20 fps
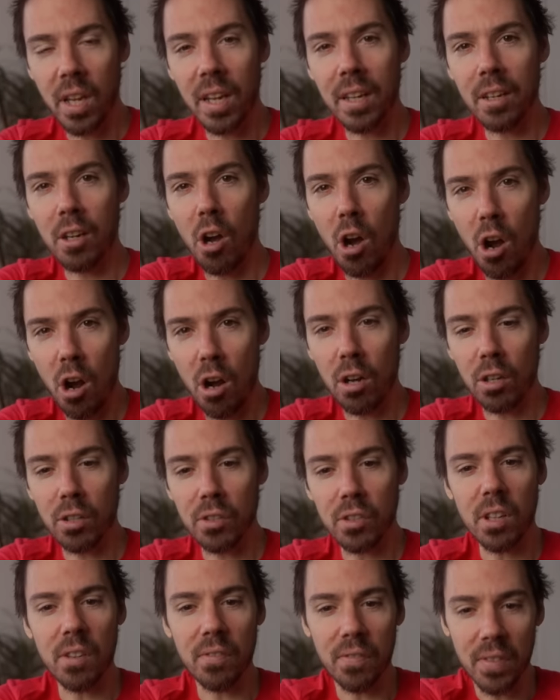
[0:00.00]
and
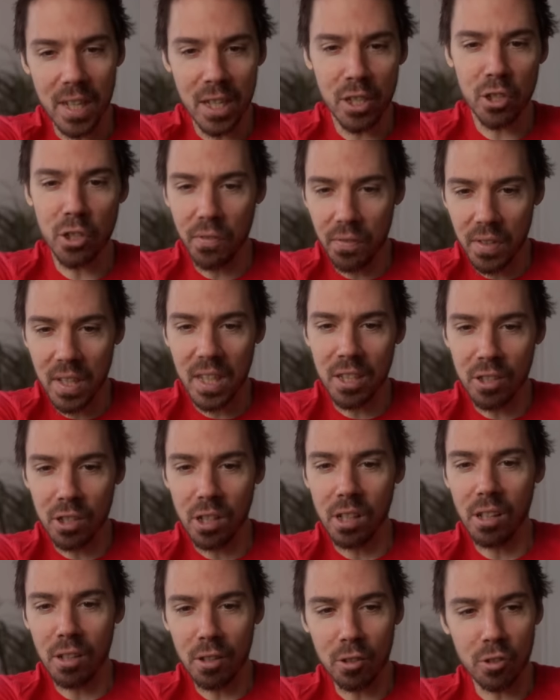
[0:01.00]
cons of each of these
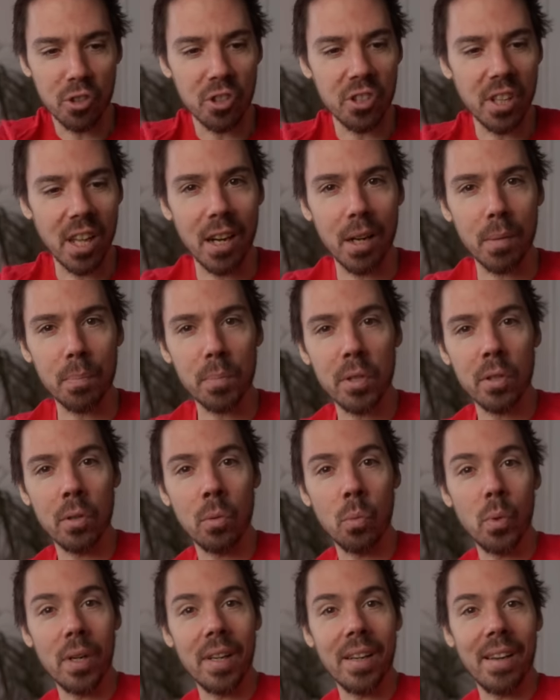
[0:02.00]
little setups
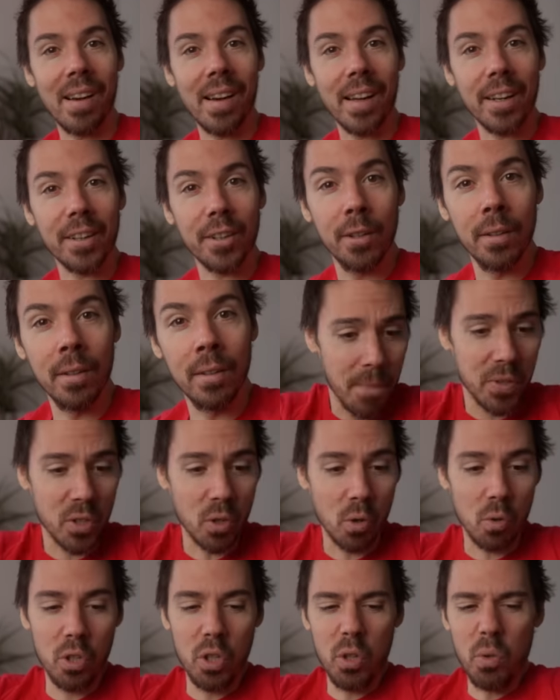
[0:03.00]
we got.
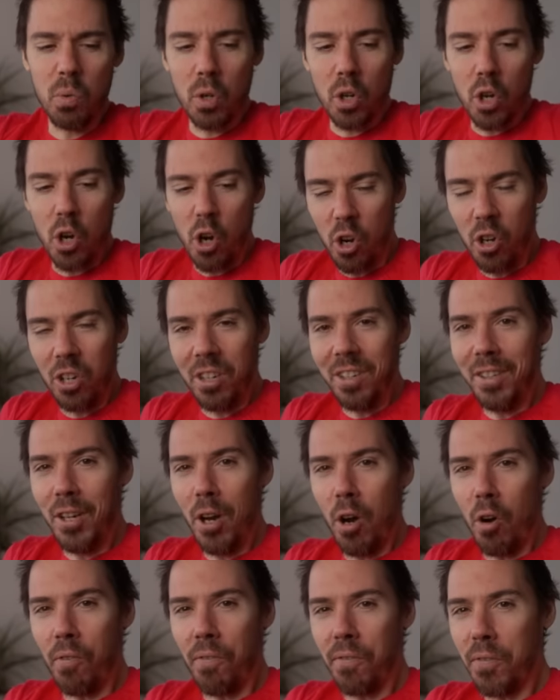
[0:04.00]
So you could
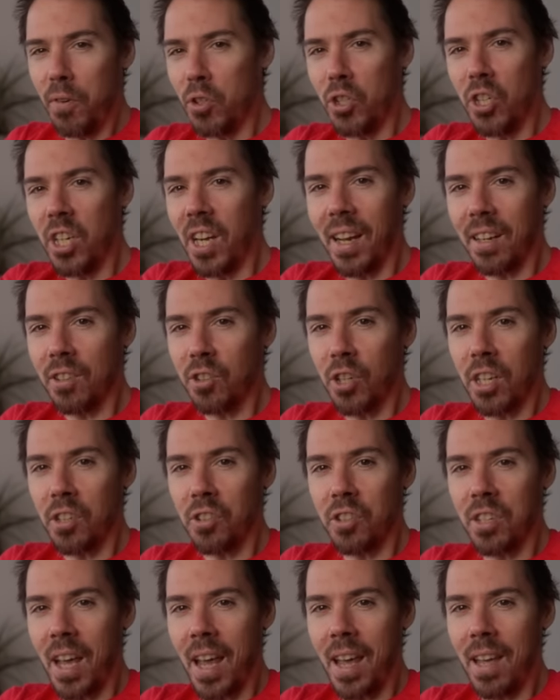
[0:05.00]
go Fuji
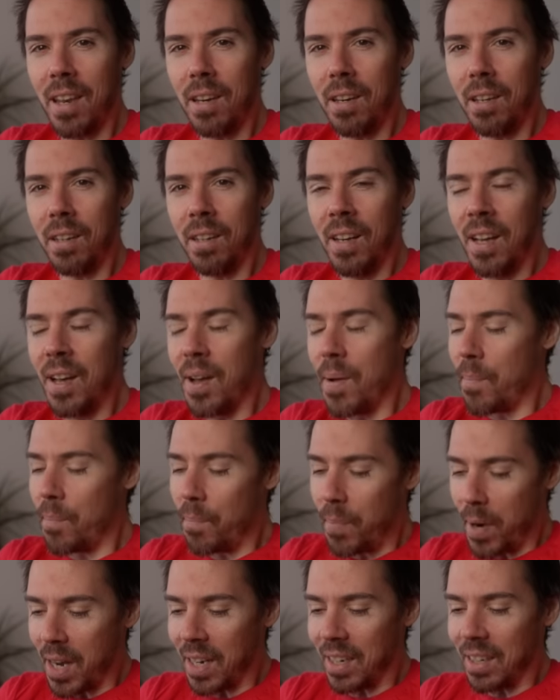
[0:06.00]
XS10,
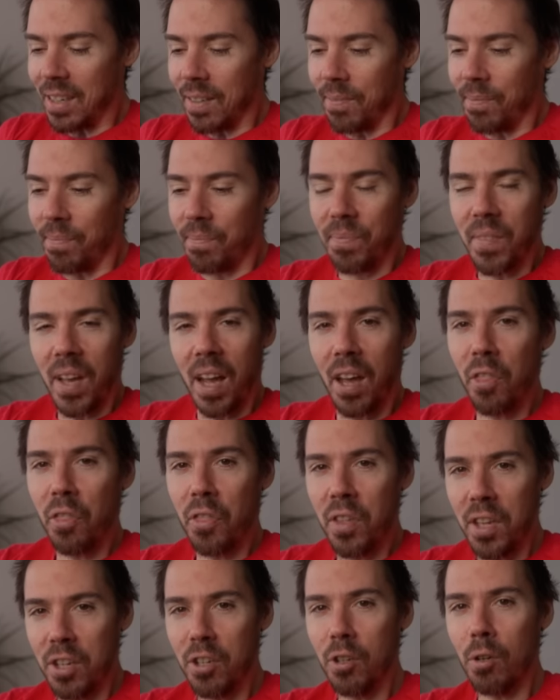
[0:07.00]
but I
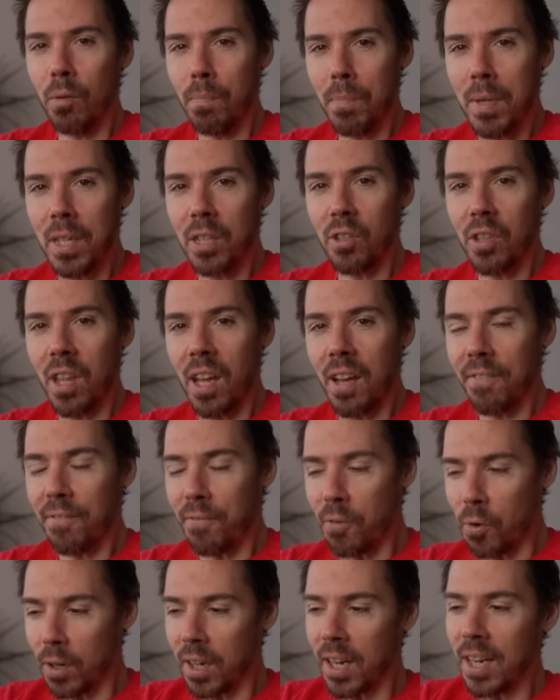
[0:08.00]
think you'll miss that
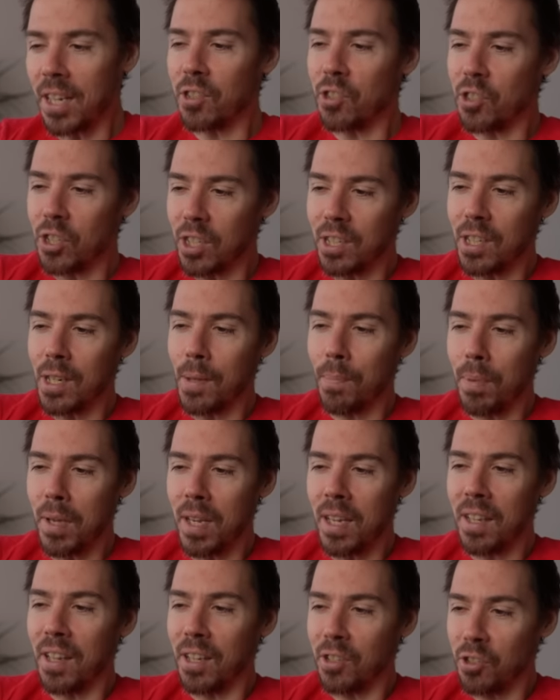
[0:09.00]
4K
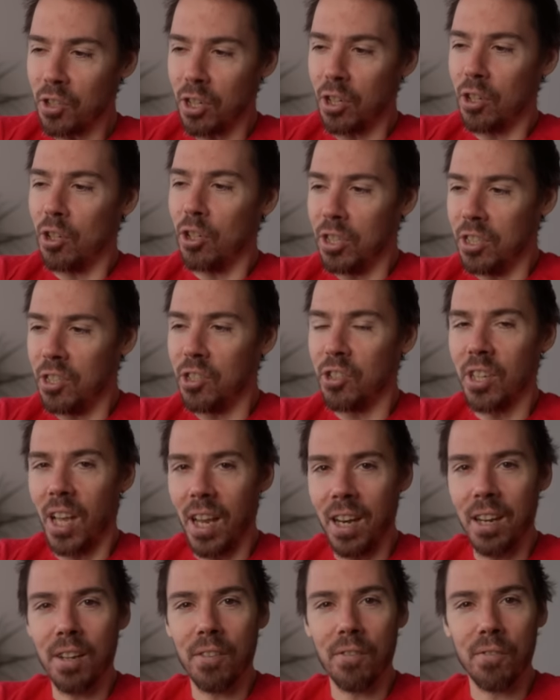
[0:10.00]
60p. That's a good
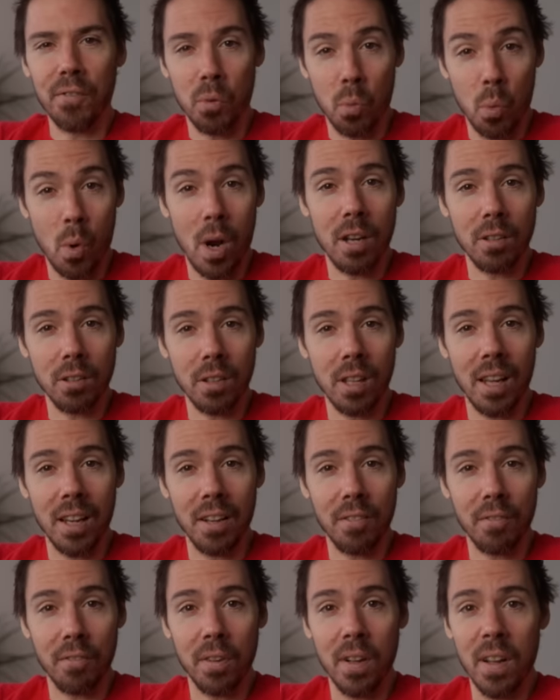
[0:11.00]
setting for
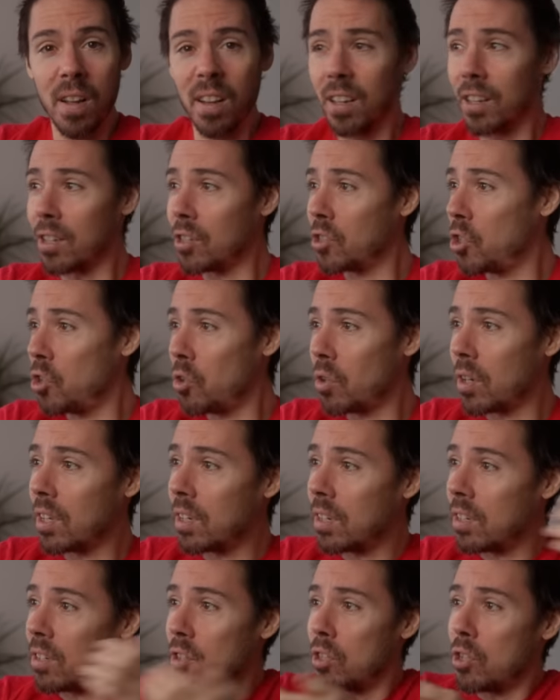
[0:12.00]
wildlife because you
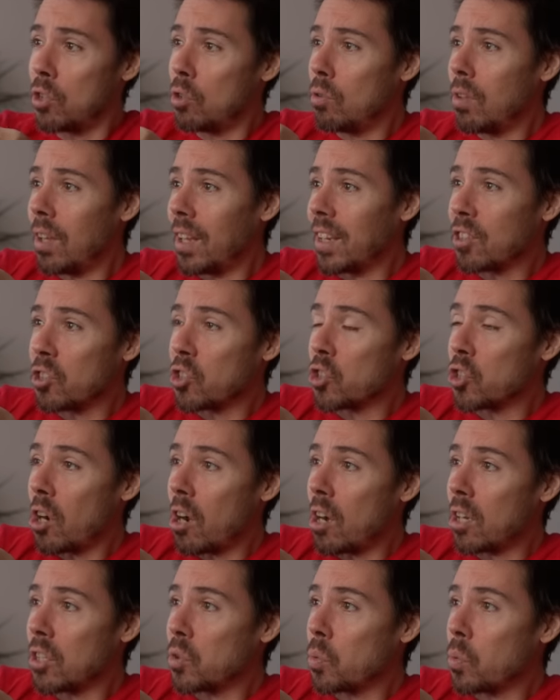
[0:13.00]
can do like
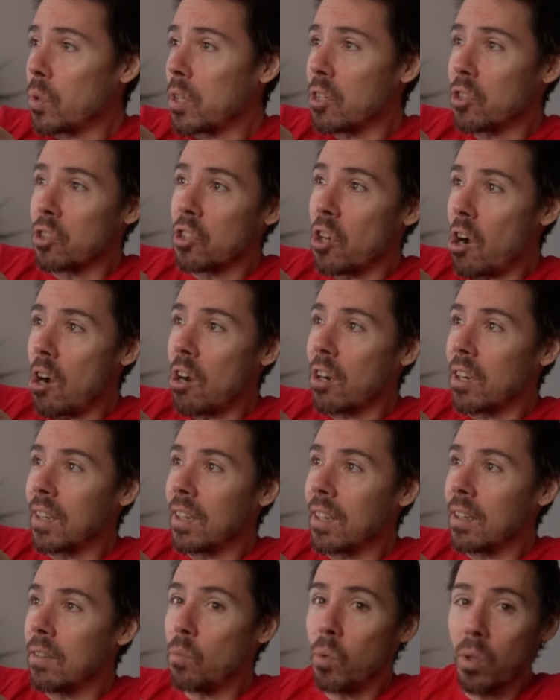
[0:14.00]
shots where you're
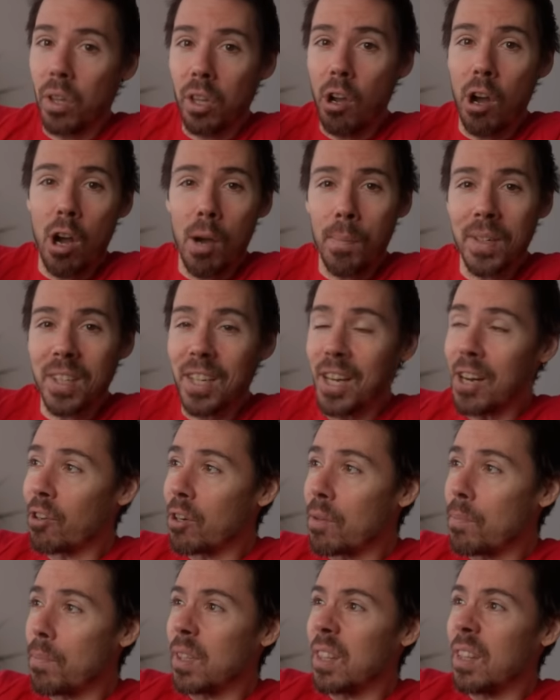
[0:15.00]
talking with
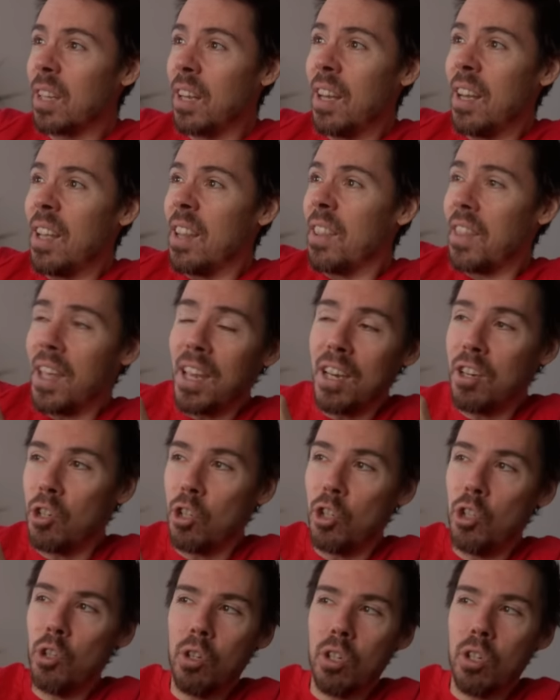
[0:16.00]
commentary, but then you